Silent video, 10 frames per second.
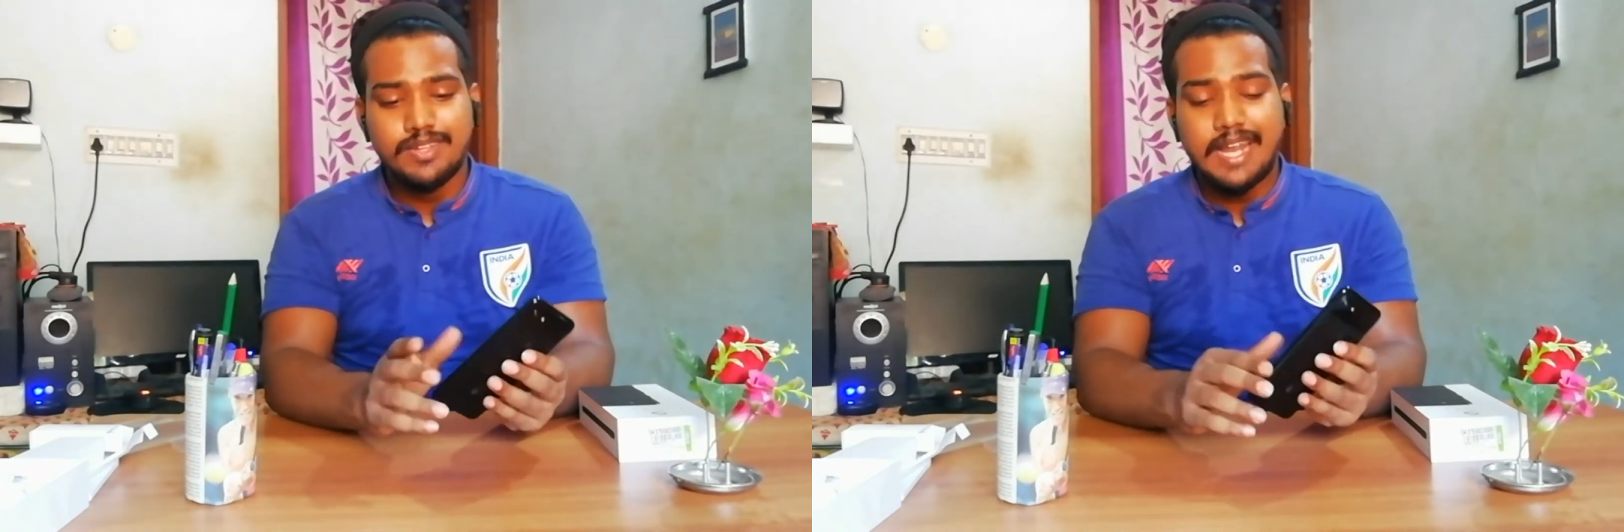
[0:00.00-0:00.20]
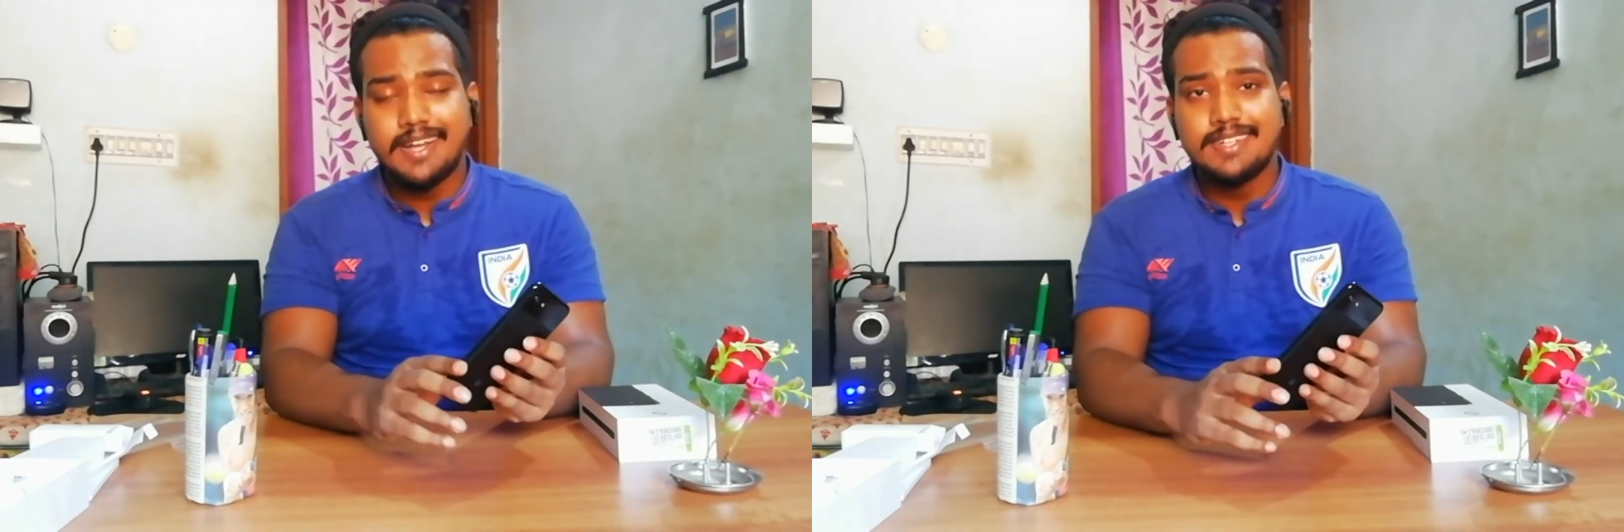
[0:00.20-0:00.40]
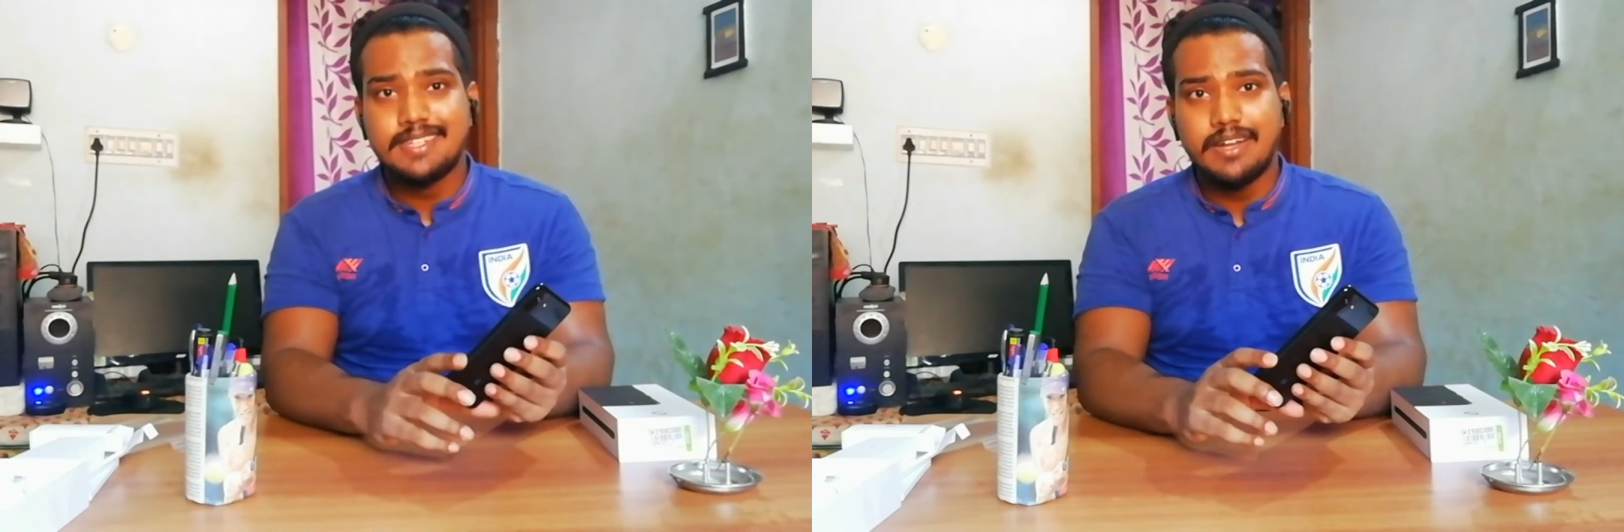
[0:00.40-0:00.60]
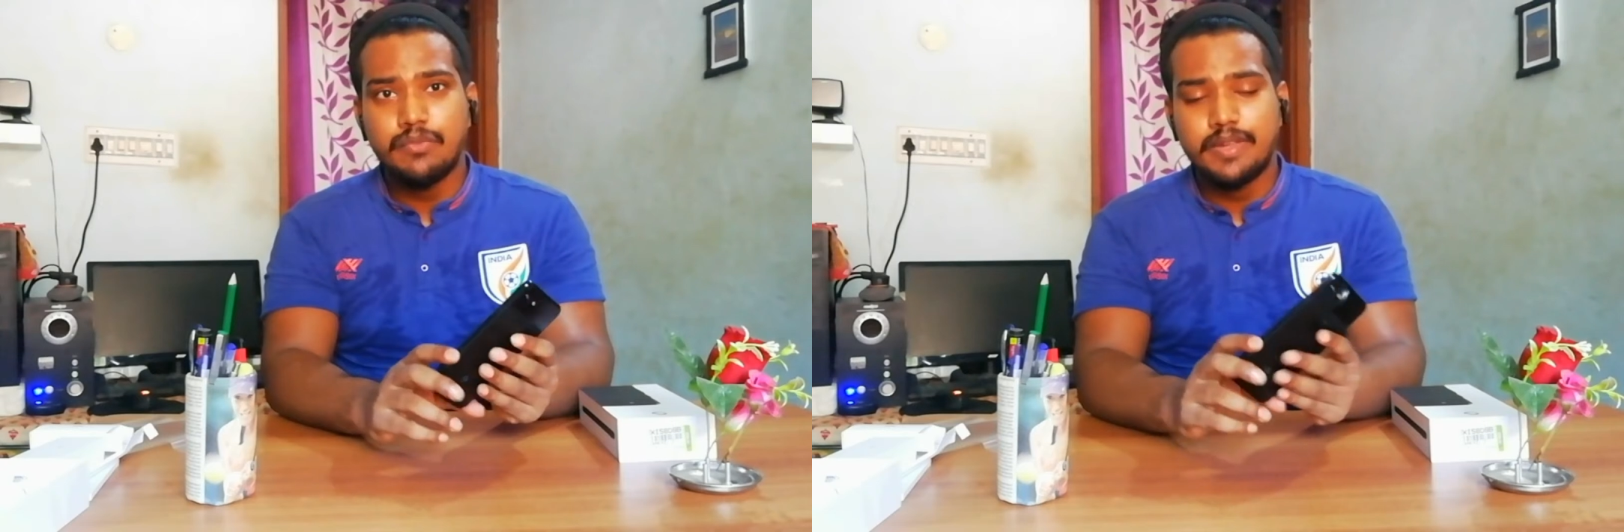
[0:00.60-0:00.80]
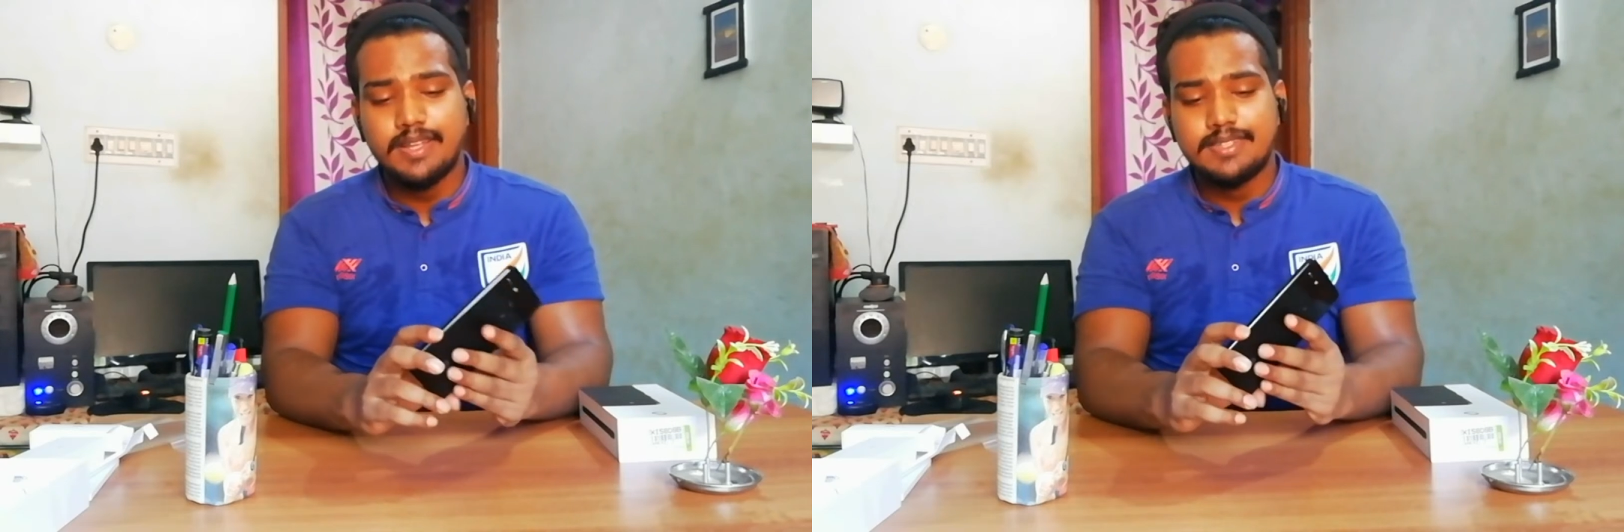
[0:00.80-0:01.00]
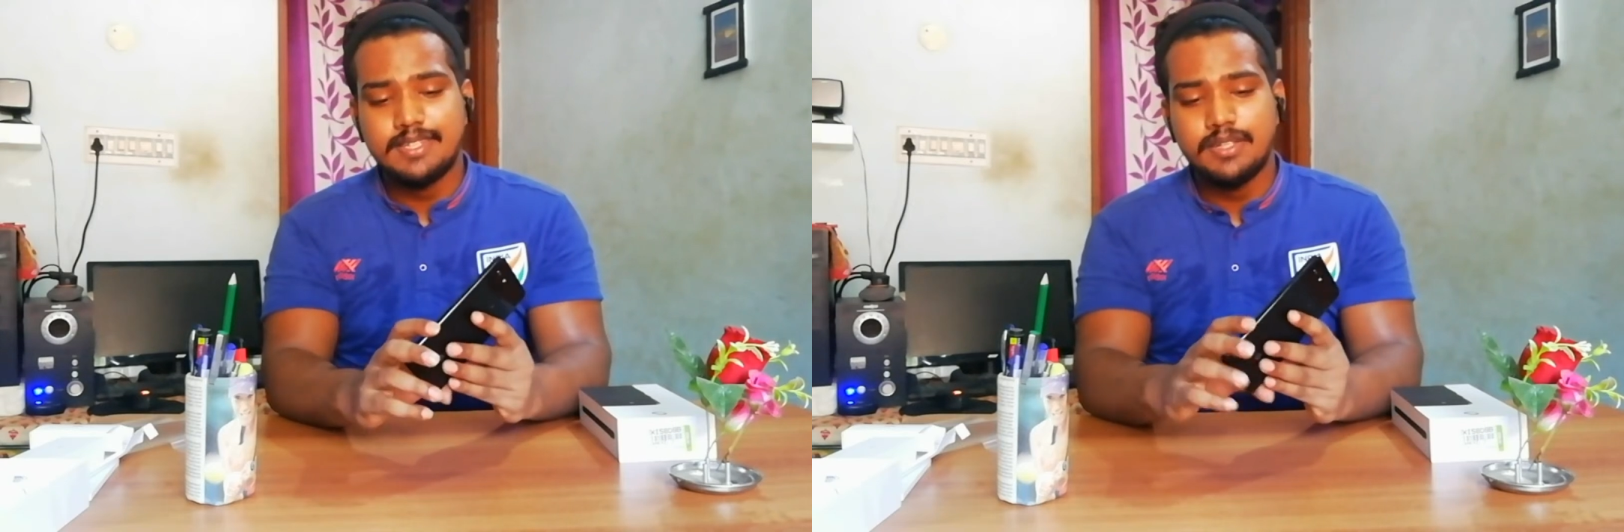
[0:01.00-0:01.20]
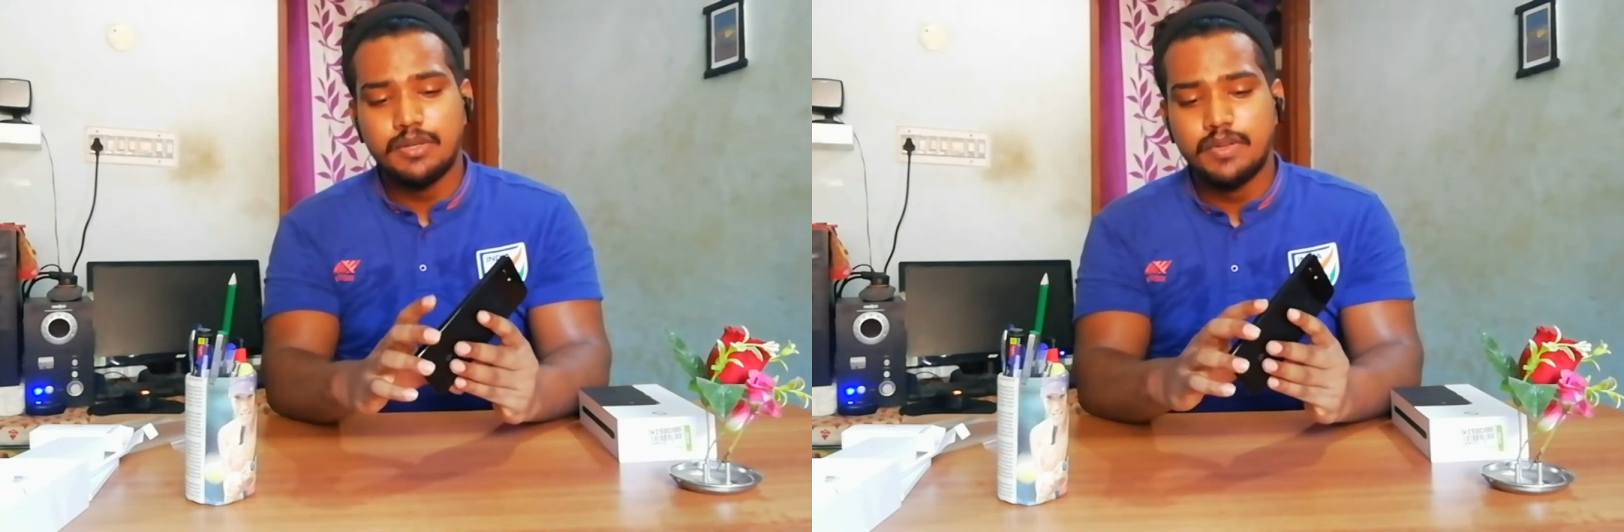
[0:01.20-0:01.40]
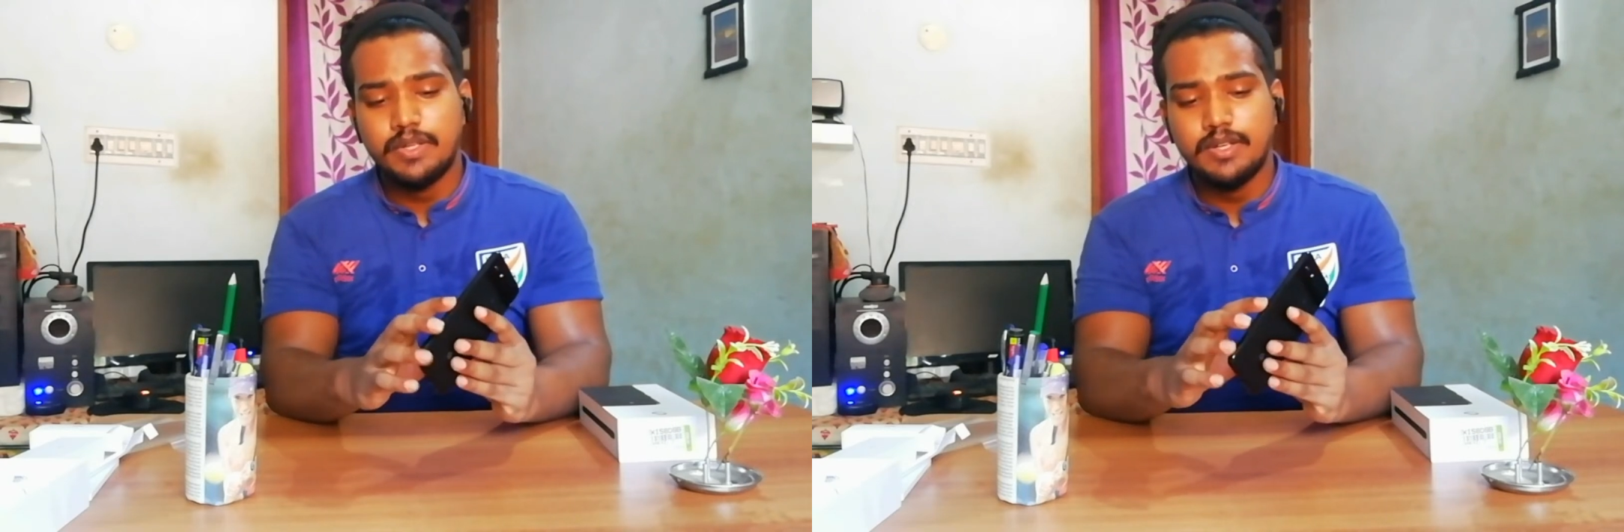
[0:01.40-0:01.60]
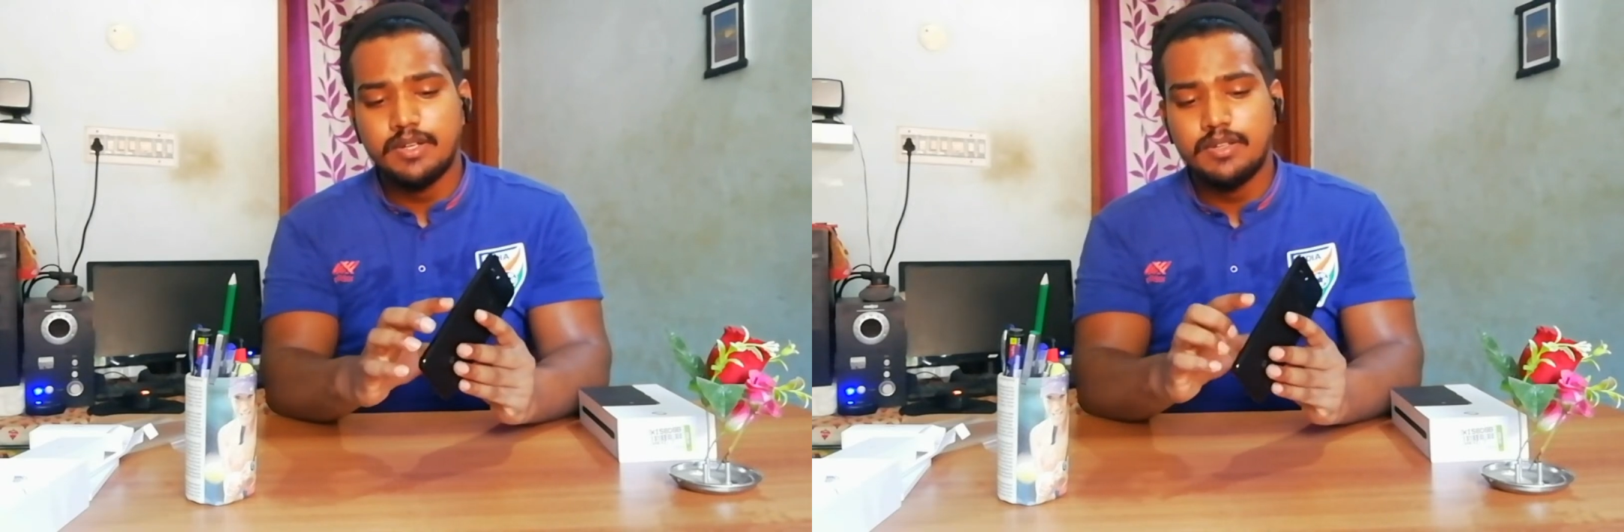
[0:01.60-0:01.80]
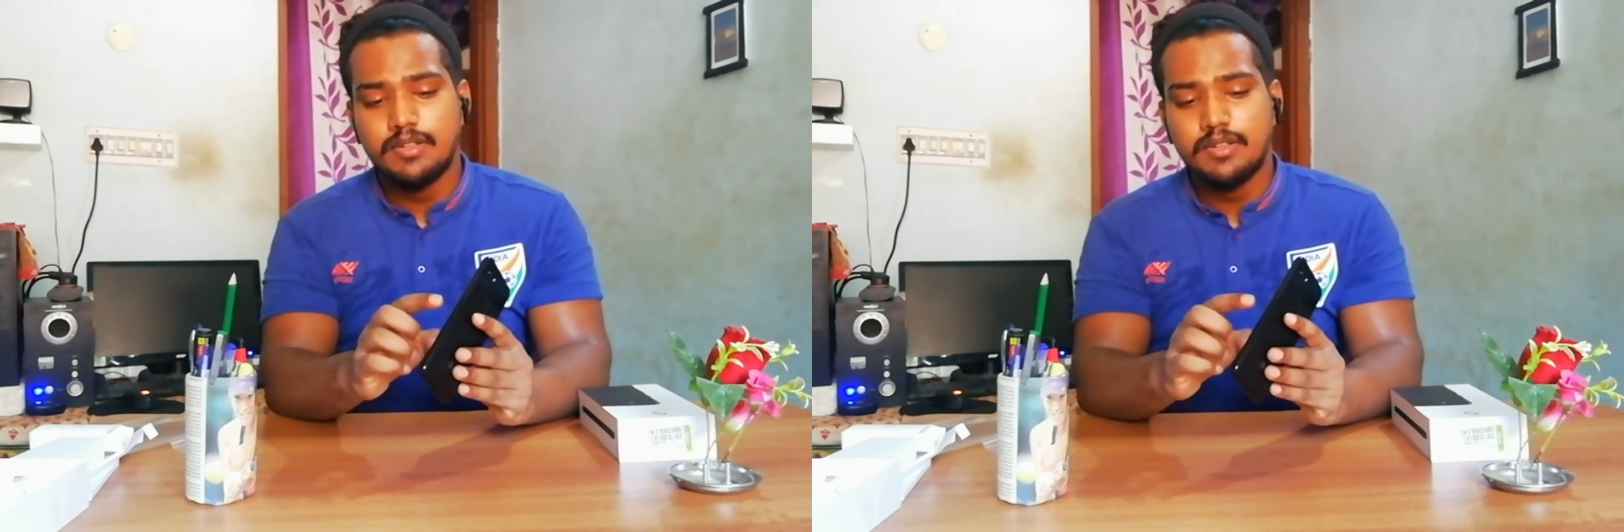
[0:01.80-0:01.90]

right hand side we can see over here